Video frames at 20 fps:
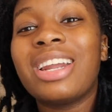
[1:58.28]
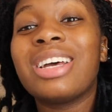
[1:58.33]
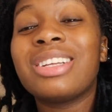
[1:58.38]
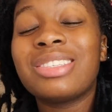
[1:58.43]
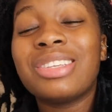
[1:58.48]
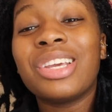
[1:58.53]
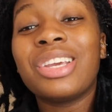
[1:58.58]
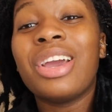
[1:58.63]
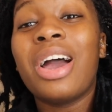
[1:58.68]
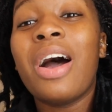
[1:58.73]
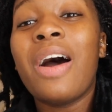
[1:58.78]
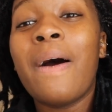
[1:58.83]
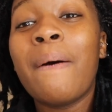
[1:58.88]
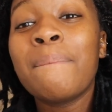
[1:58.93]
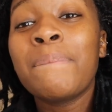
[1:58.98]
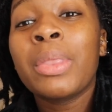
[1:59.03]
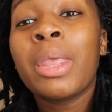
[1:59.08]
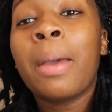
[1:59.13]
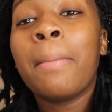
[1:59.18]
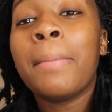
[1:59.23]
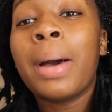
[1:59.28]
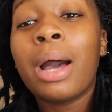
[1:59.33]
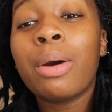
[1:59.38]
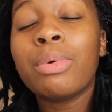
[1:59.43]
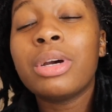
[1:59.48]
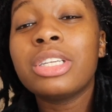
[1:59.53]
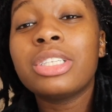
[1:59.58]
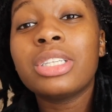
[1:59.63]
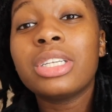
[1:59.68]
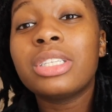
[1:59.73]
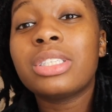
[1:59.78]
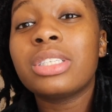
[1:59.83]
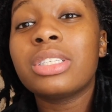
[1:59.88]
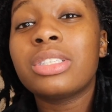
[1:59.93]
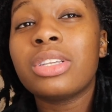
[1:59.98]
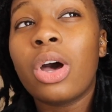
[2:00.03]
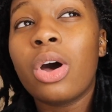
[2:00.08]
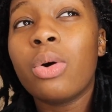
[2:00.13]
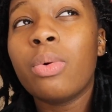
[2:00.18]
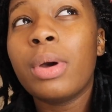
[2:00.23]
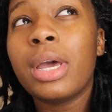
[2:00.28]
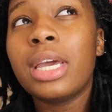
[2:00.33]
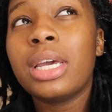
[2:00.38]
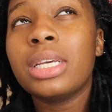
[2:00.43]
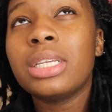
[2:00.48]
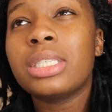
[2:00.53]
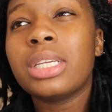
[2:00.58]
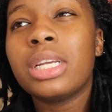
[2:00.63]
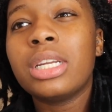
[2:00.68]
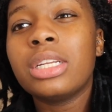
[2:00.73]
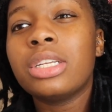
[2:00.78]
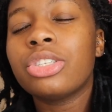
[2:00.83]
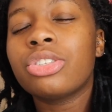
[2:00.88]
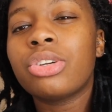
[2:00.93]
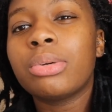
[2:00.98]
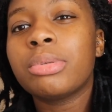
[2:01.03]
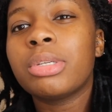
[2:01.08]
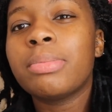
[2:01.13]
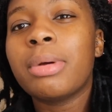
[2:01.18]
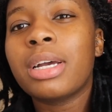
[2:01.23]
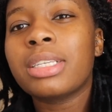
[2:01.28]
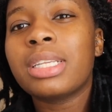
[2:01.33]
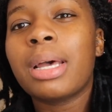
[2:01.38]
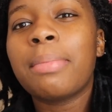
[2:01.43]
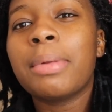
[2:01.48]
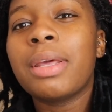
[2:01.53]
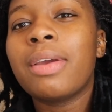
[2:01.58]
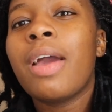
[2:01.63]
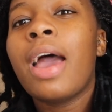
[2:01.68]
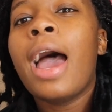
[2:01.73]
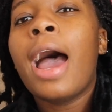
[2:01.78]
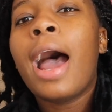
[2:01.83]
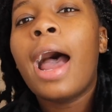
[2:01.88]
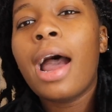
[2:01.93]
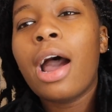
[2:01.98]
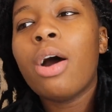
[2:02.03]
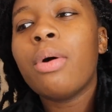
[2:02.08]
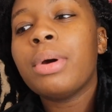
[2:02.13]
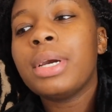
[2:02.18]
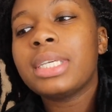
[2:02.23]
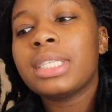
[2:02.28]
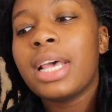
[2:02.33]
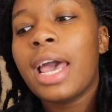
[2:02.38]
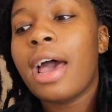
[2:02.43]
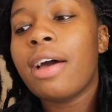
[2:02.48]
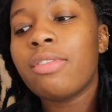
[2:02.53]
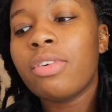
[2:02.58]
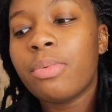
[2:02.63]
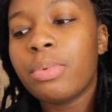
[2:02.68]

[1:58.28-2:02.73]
out to y'all. My wish list is always in the description box, I believe. I always have